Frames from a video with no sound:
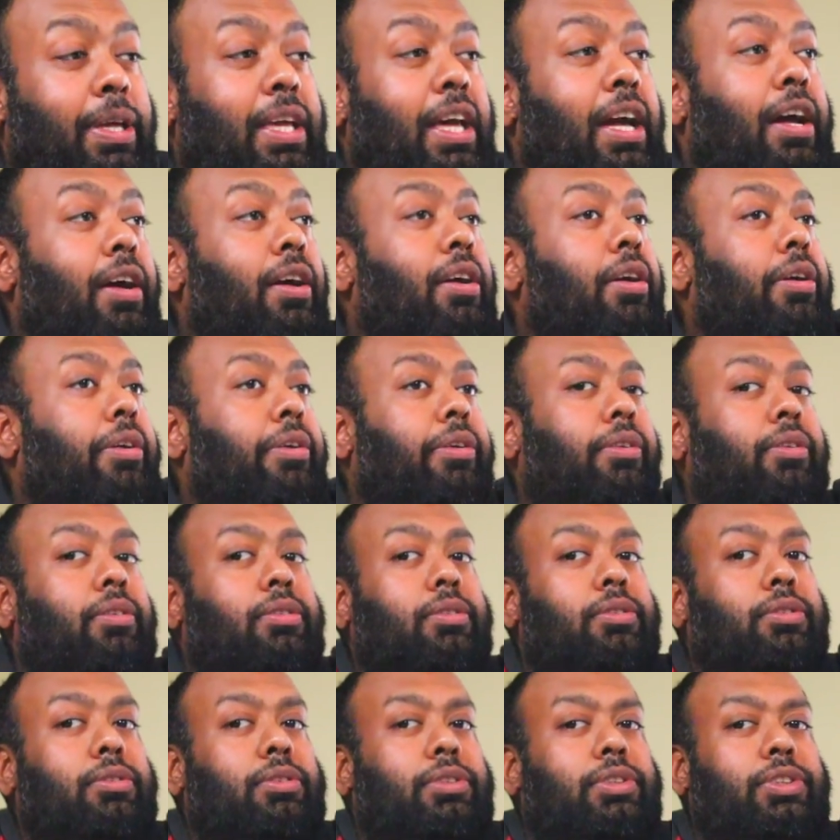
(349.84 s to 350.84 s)
yeah,
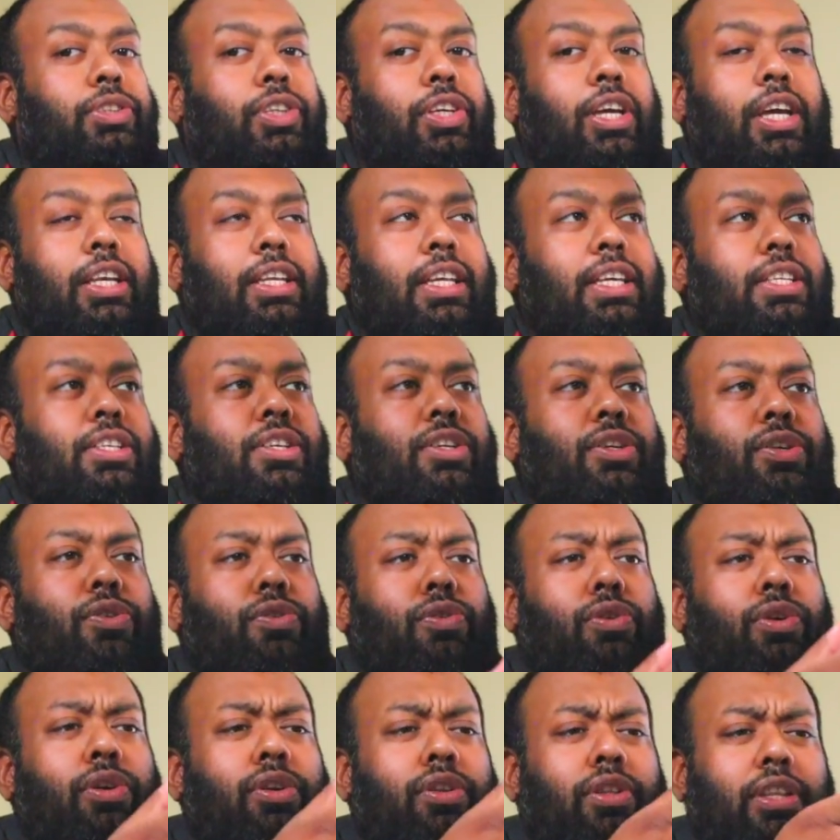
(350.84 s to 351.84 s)
so yeah, these are
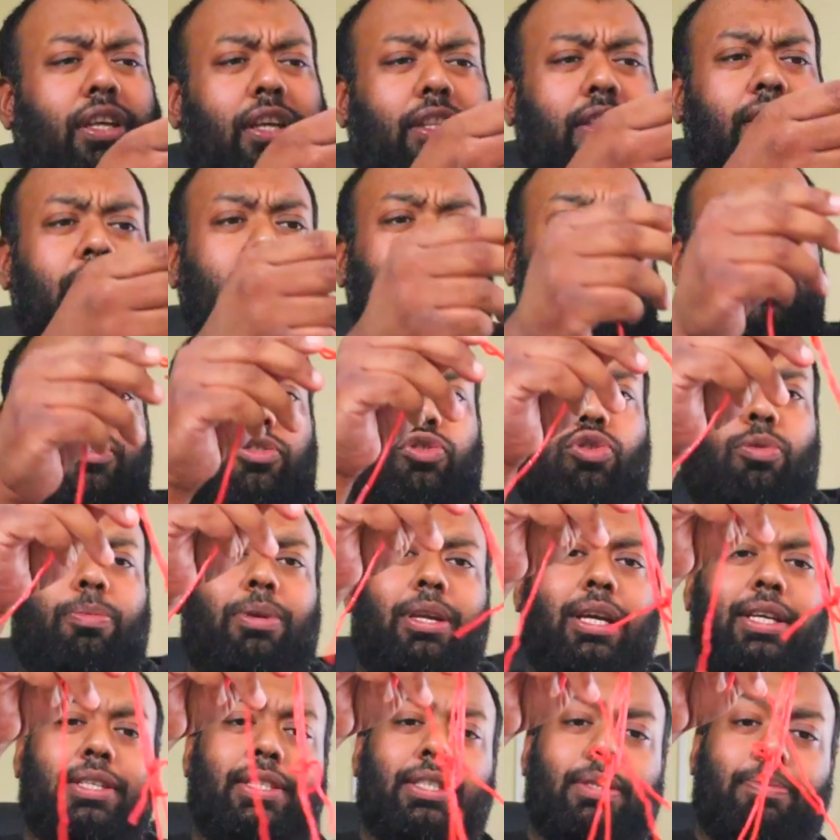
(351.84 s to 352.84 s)
your, no, these are strawberry
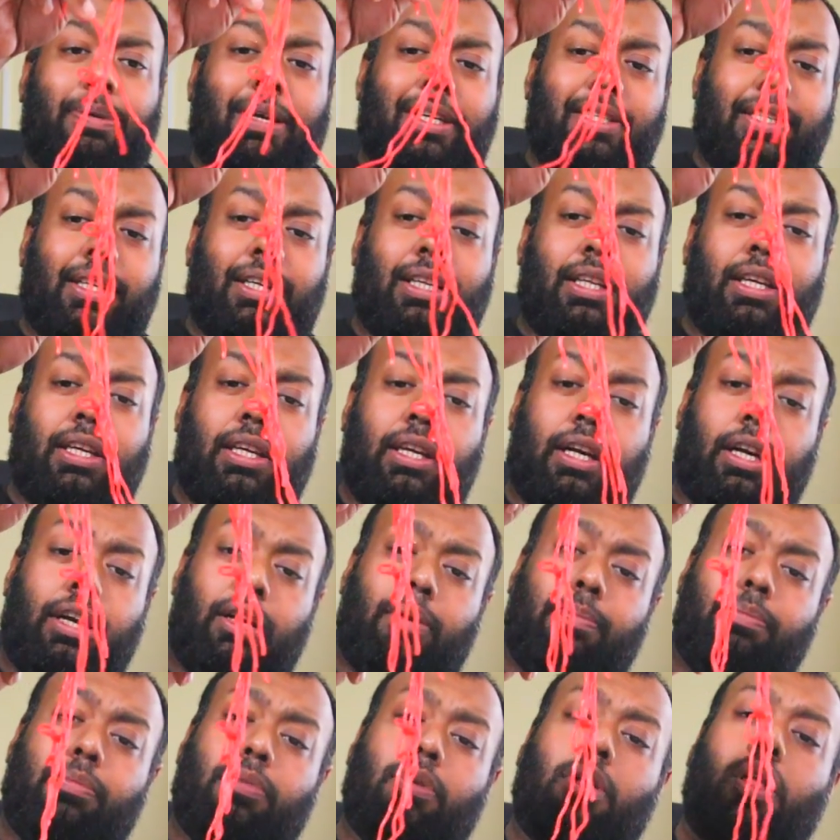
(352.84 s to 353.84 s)
laces basically.
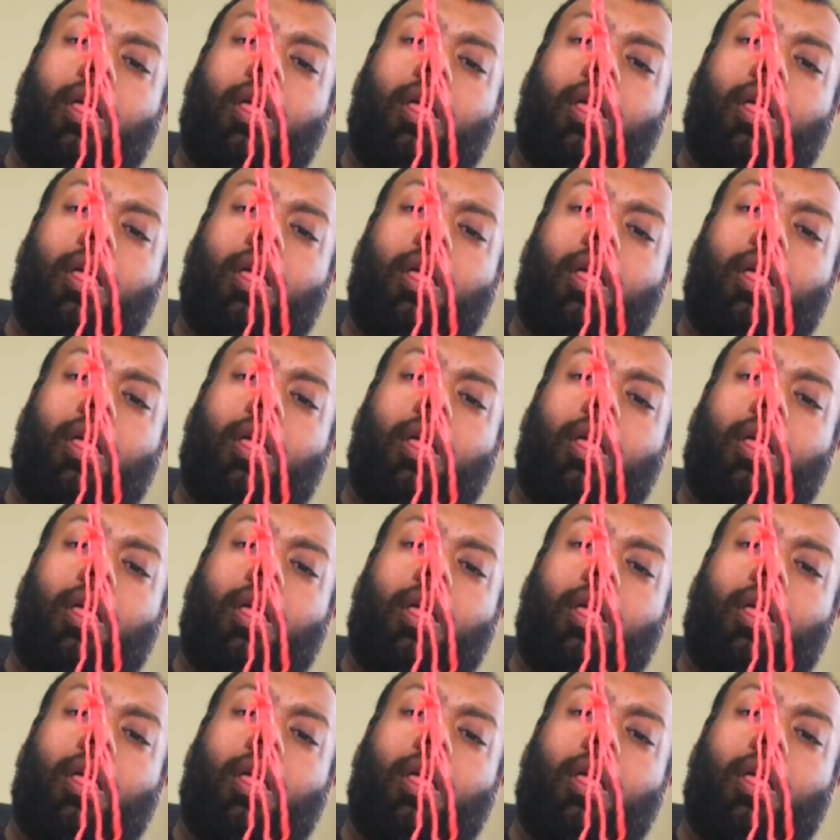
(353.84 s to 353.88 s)
I'm